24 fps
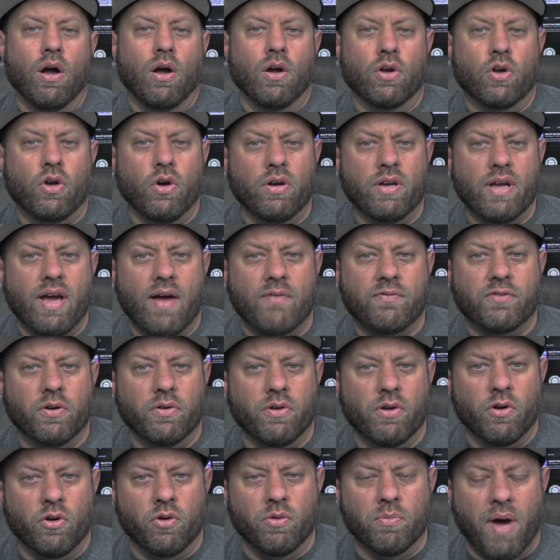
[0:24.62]
Good
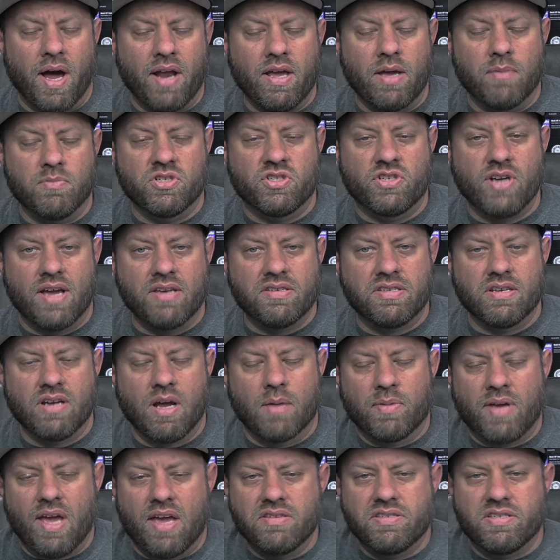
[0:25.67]
afternoon. My name is Jason.
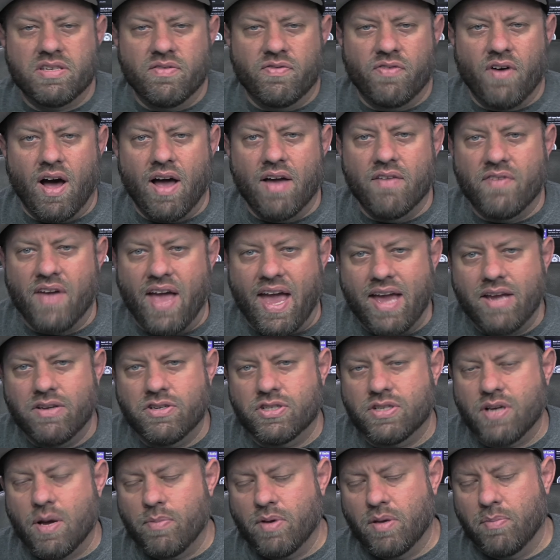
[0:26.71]
I'm
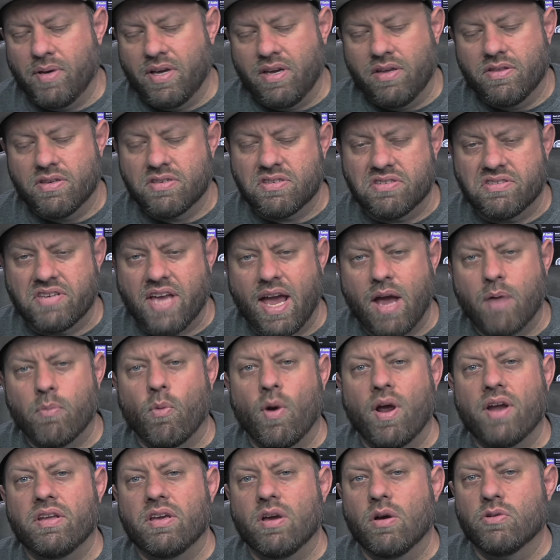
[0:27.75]
KC5HWB. This is Ham
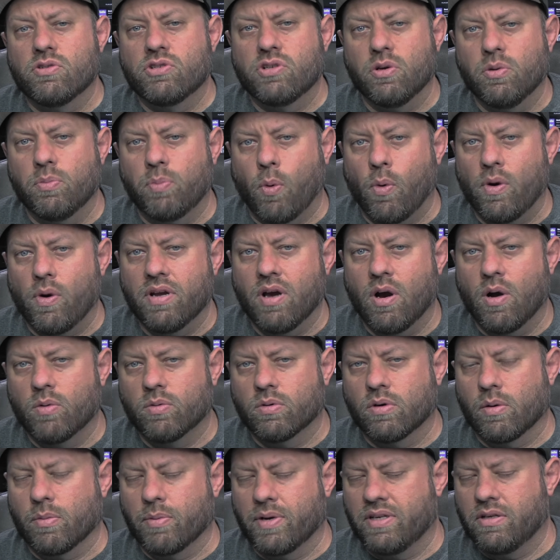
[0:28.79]
Radio 2.0,
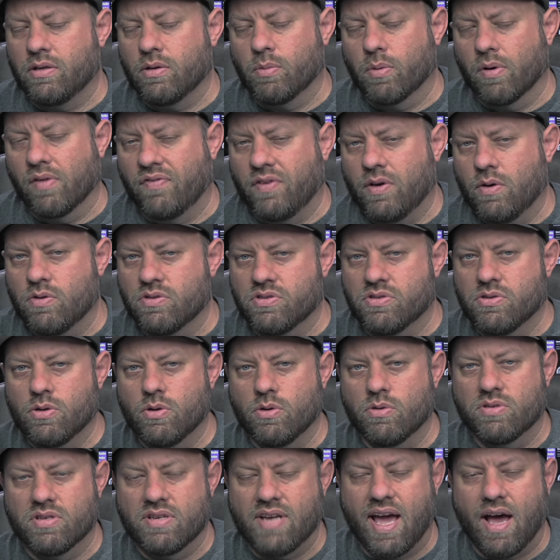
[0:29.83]
where we do reviews,
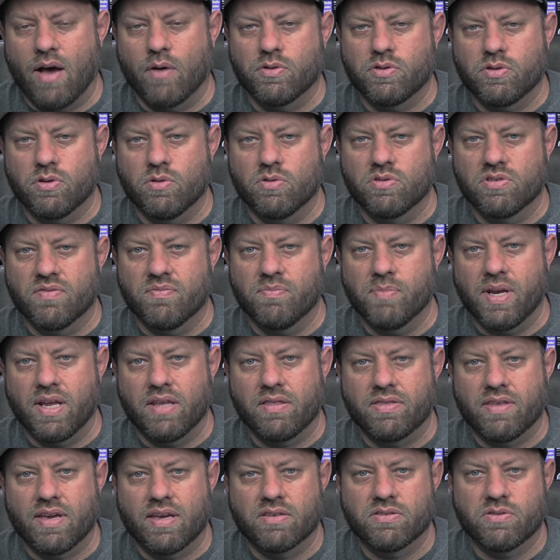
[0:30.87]
news, and how to's of many
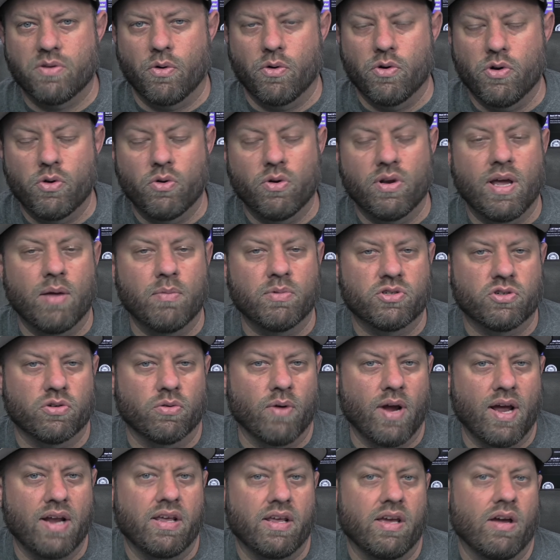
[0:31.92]
things that are new in amateur
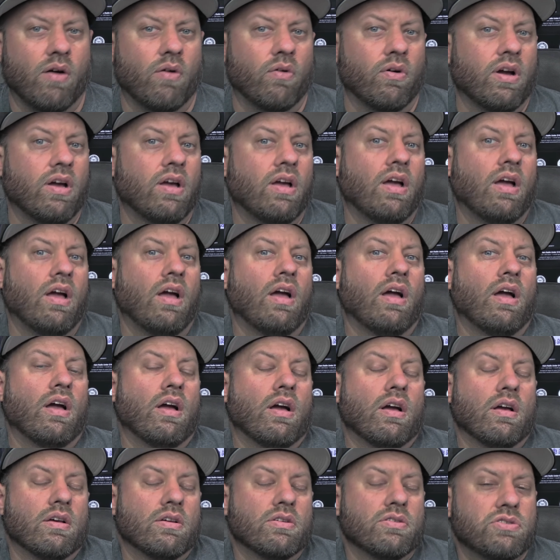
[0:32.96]
radio.
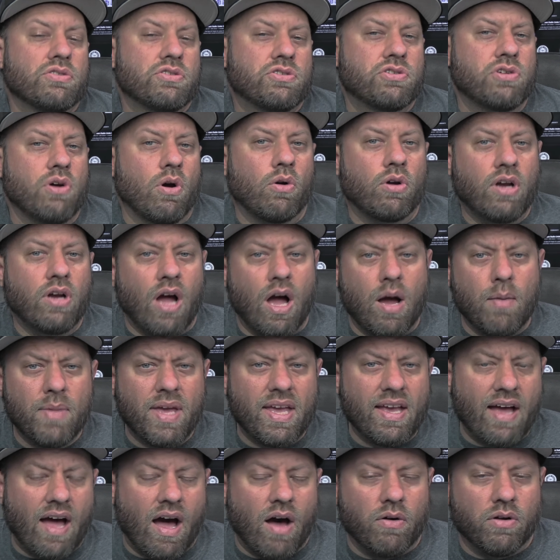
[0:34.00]
So,
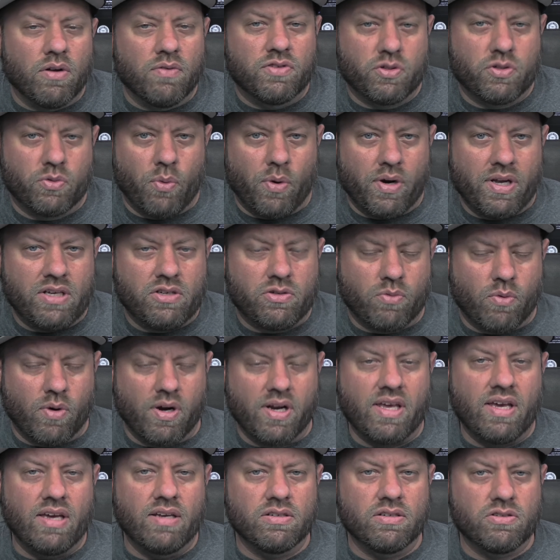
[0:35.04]
coming out of
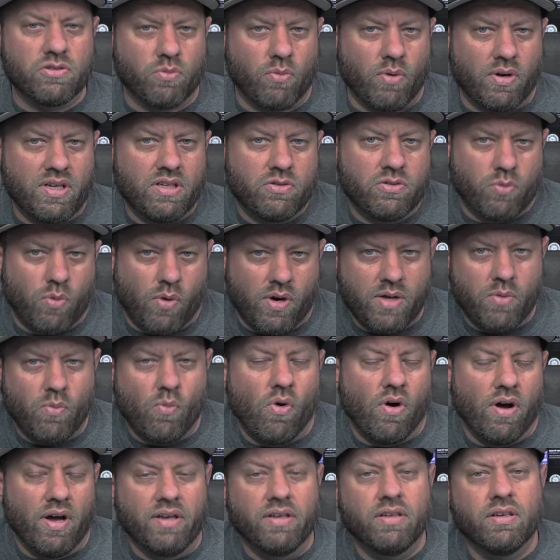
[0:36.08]
2020 into
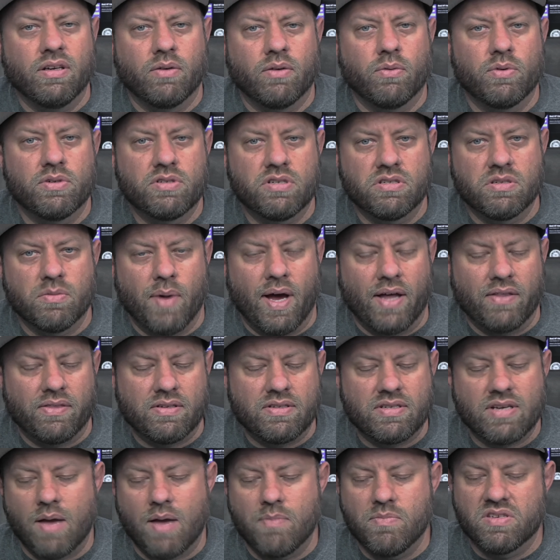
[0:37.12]
2021, which is about the
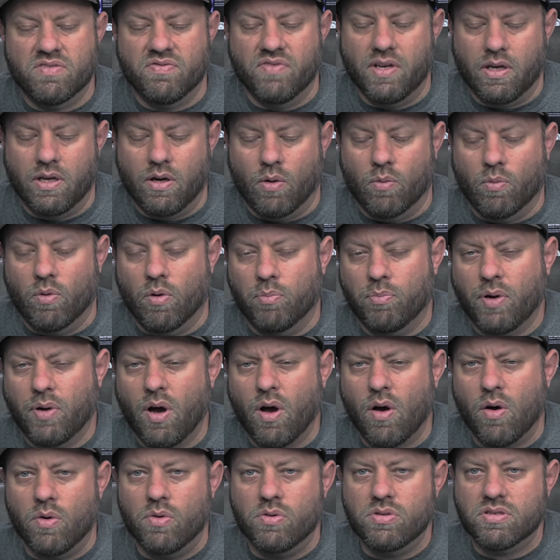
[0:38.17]
time this video will
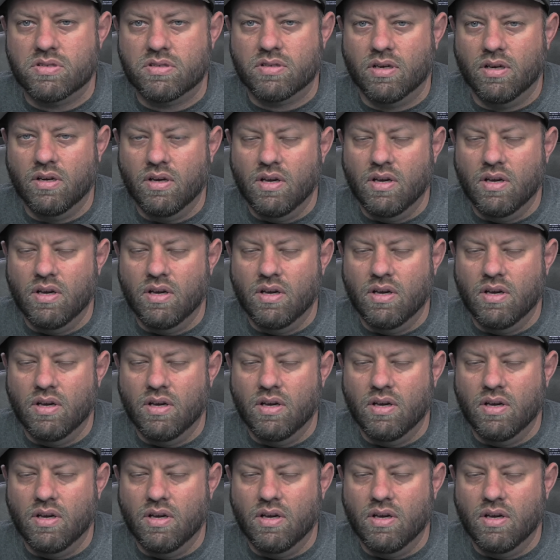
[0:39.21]
post,